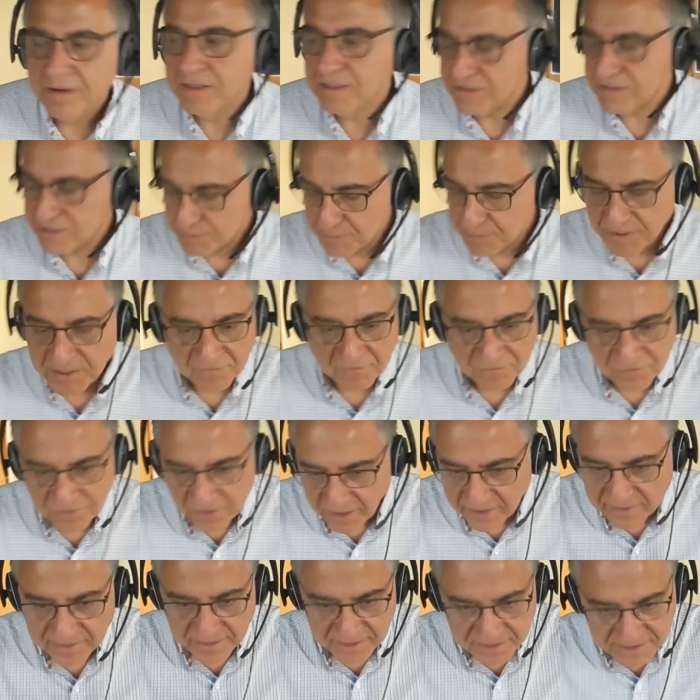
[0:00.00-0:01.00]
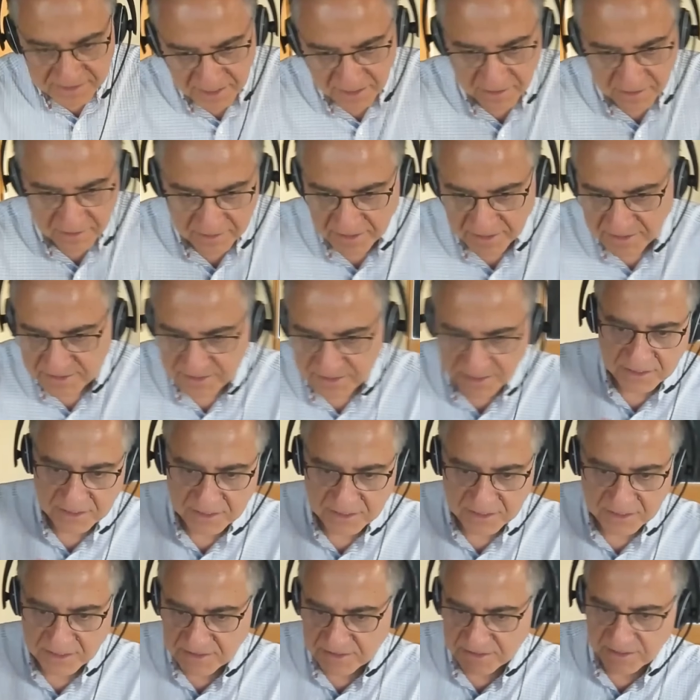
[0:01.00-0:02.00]
Speed of light is a, is
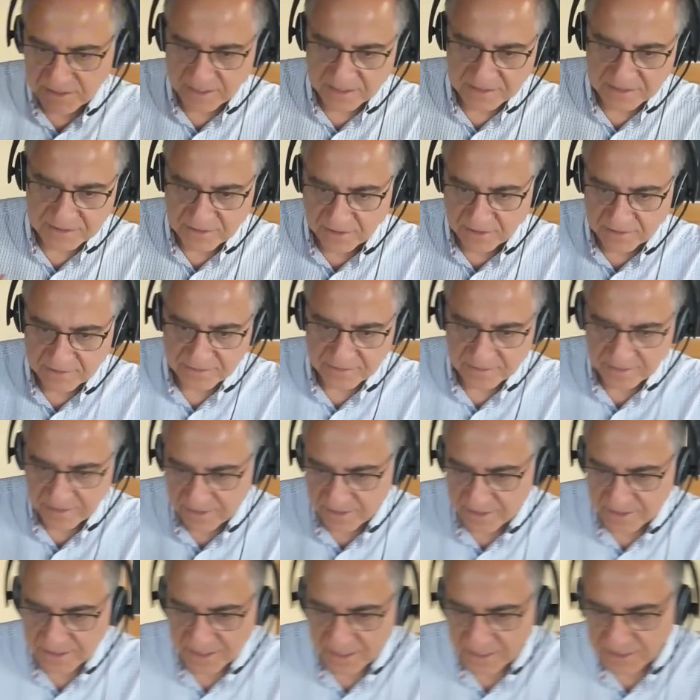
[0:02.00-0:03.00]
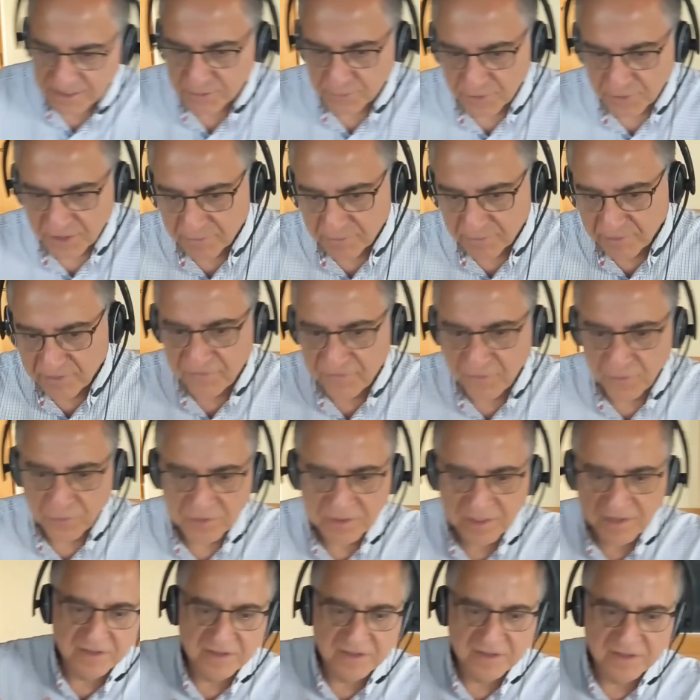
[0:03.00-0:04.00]
is is is not is we, we view
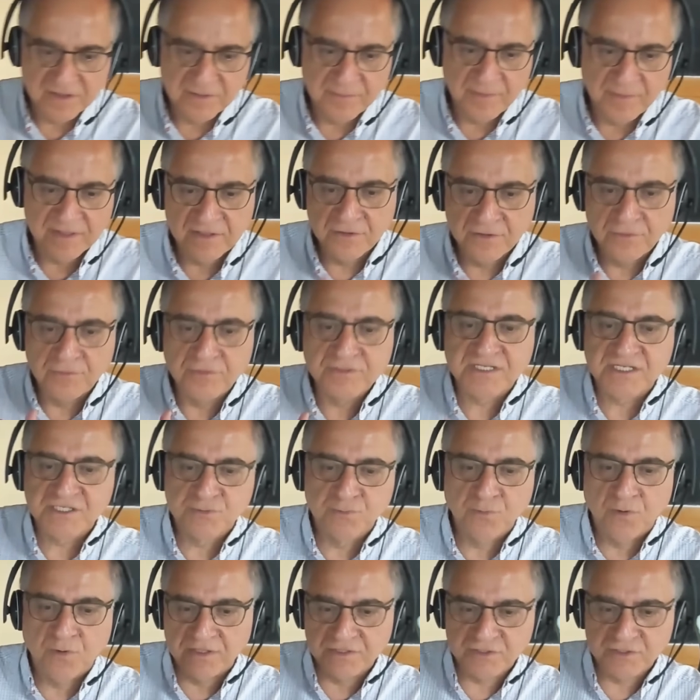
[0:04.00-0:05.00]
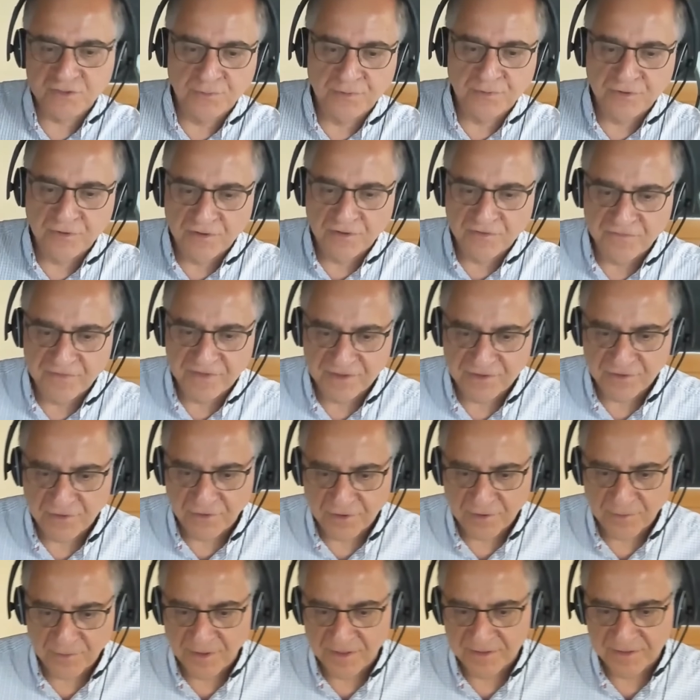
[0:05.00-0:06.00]
it in a fundamental units as one, so we don't even
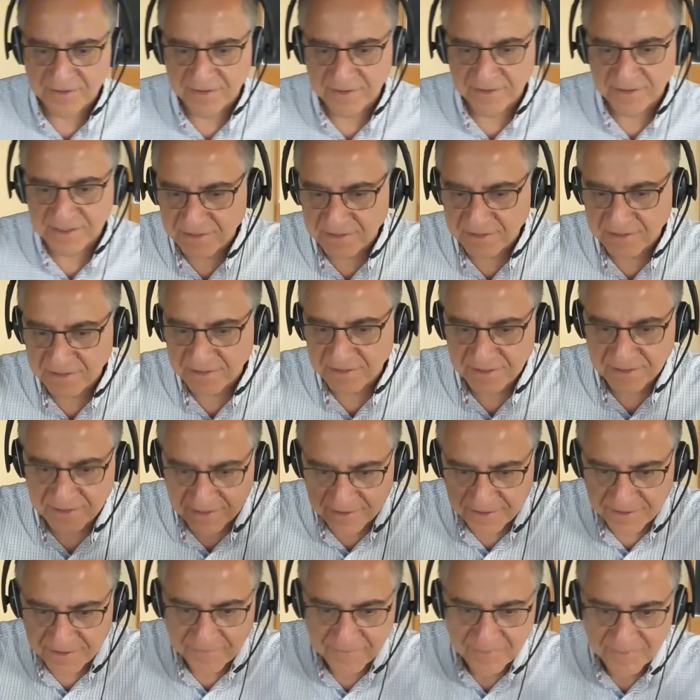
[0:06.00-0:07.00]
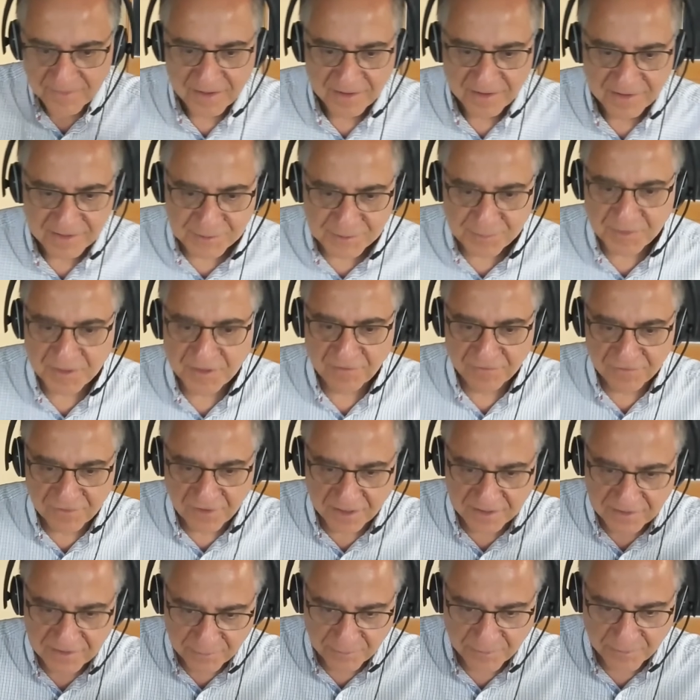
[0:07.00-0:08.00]
talk about it. It's not a speed of
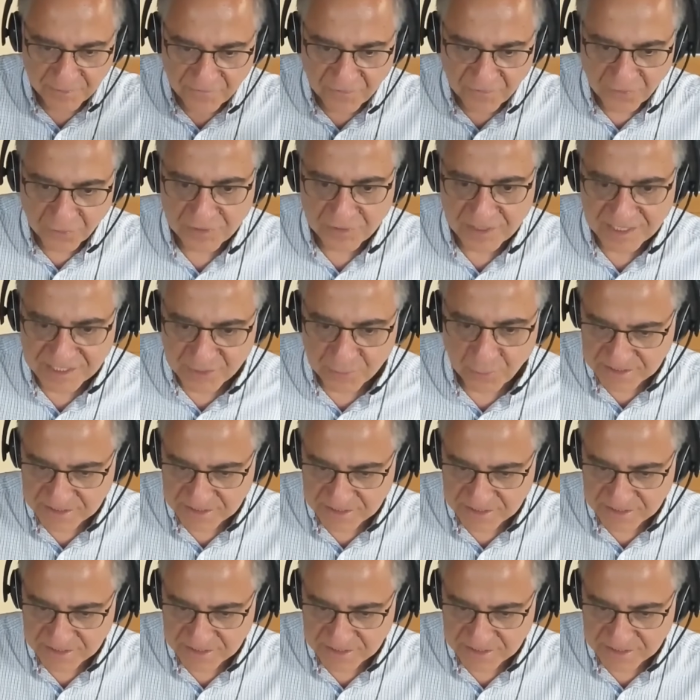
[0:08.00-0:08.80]
light. We view it as one.